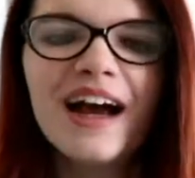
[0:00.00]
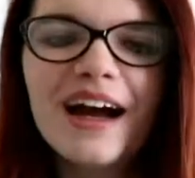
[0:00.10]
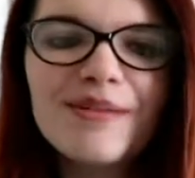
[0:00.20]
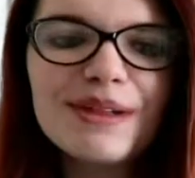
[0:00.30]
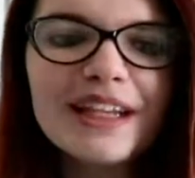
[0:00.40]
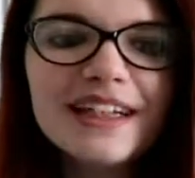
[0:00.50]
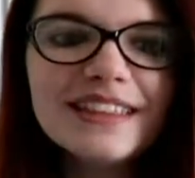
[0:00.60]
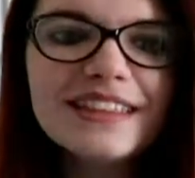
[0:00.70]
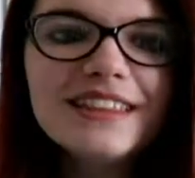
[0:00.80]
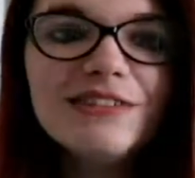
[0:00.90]
And that
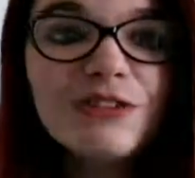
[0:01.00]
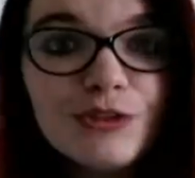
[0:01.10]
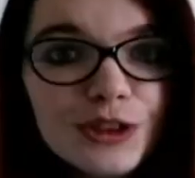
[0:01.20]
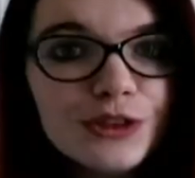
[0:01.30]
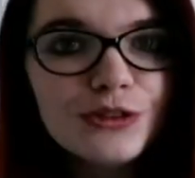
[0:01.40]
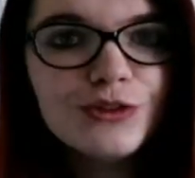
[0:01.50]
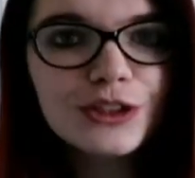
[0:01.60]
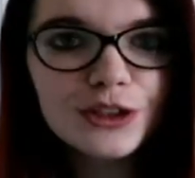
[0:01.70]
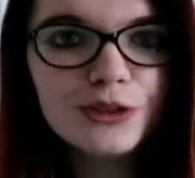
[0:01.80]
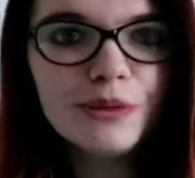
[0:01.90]
is the review for
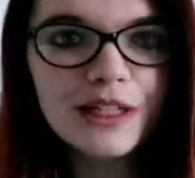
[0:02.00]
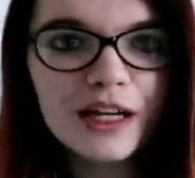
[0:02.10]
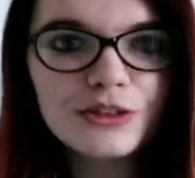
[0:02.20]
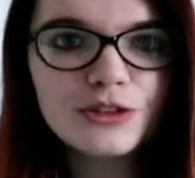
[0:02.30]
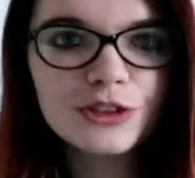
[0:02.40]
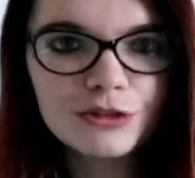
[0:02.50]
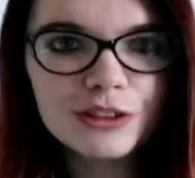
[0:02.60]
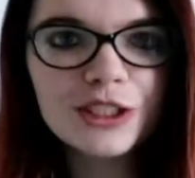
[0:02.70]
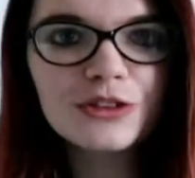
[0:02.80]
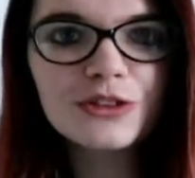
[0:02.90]
Supernatural's
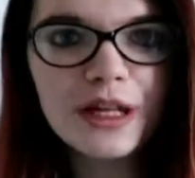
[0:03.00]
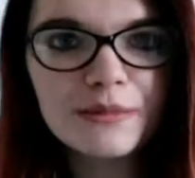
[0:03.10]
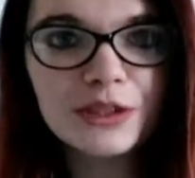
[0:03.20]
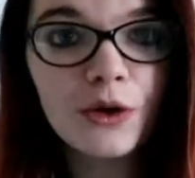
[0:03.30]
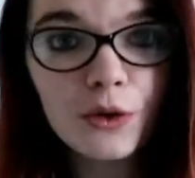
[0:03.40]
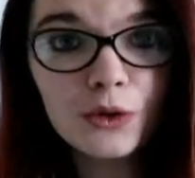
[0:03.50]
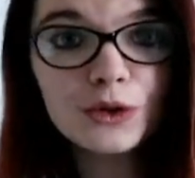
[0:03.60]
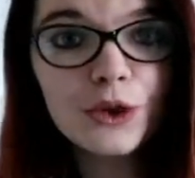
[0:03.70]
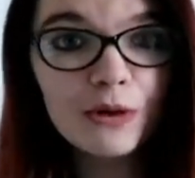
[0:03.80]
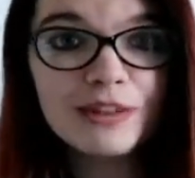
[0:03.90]
300th episode.
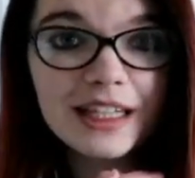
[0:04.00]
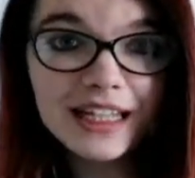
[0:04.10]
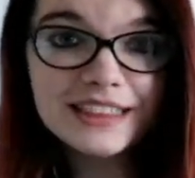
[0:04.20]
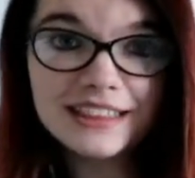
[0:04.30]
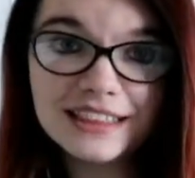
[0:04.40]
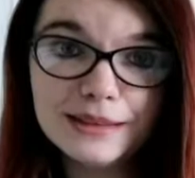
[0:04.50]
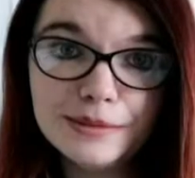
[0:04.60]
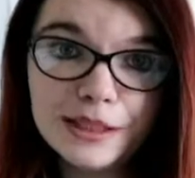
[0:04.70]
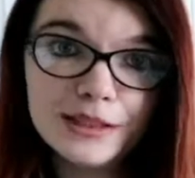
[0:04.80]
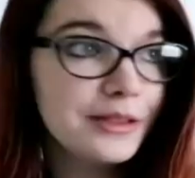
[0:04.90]
Also, if the lighting
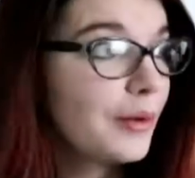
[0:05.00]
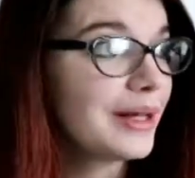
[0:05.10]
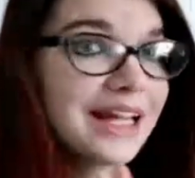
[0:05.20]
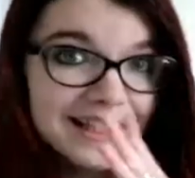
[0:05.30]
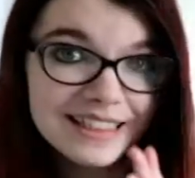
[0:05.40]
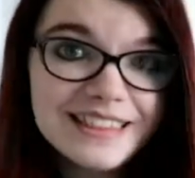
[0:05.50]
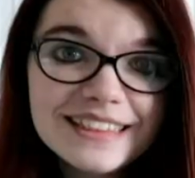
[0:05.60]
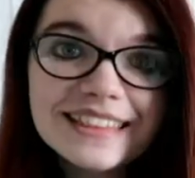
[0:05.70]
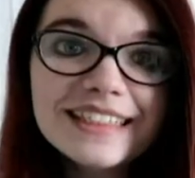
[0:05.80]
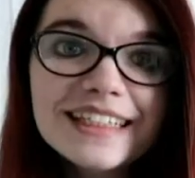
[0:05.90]
keeps going like
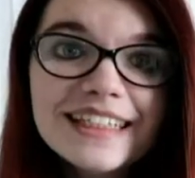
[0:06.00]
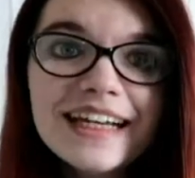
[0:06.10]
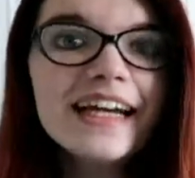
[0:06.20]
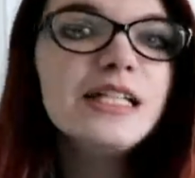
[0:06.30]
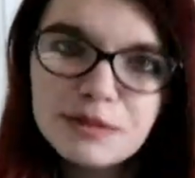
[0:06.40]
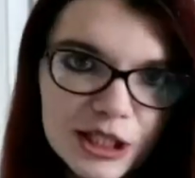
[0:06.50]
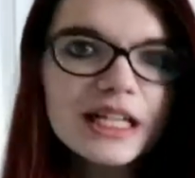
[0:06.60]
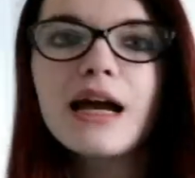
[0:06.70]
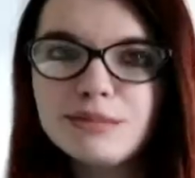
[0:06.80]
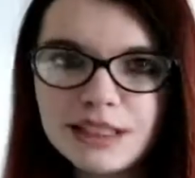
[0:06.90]
this, it's because
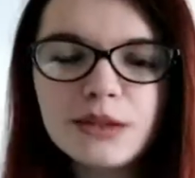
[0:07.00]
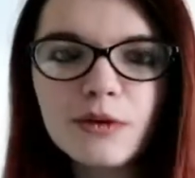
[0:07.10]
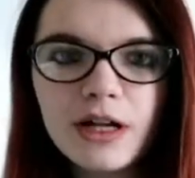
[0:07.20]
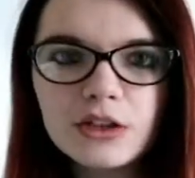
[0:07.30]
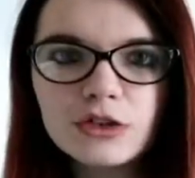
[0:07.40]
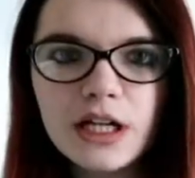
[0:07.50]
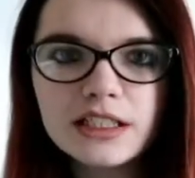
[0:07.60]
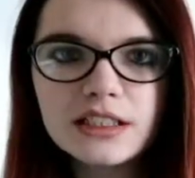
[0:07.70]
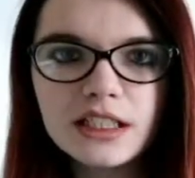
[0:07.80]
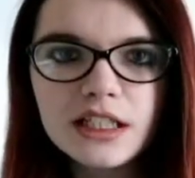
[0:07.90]
I am dealing with natural
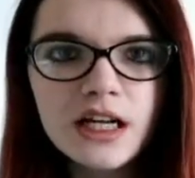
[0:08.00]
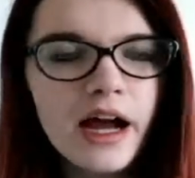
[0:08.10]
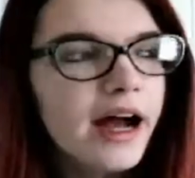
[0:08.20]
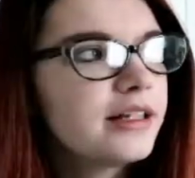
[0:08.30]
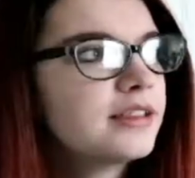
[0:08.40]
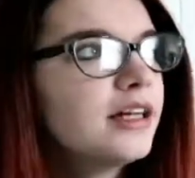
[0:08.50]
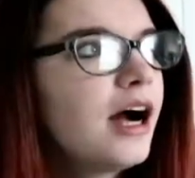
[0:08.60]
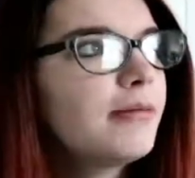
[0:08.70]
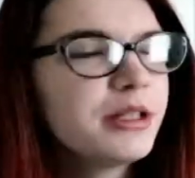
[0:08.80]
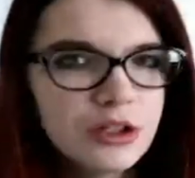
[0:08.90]
lighting and
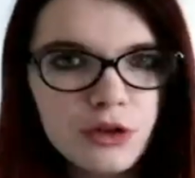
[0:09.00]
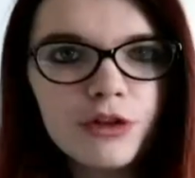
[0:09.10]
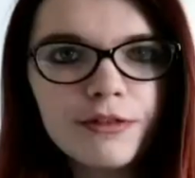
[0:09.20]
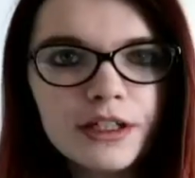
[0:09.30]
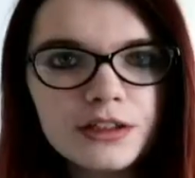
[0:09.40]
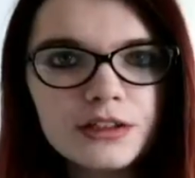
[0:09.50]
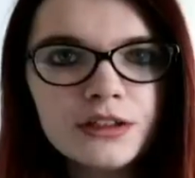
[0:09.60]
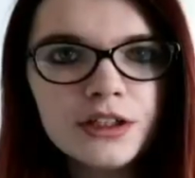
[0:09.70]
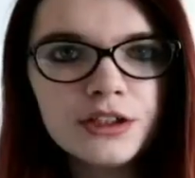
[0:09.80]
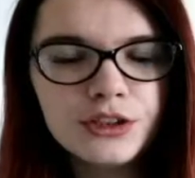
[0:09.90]
I'm in the north of
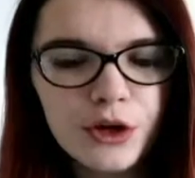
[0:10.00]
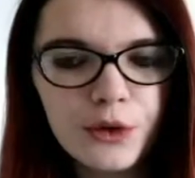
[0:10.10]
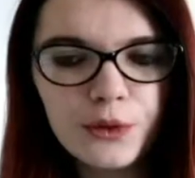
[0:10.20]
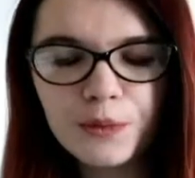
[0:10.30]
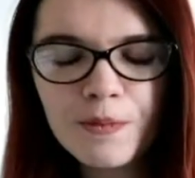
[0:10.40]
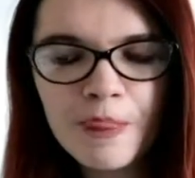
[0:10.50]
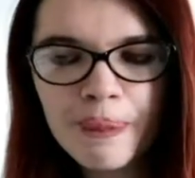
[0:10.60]
England, so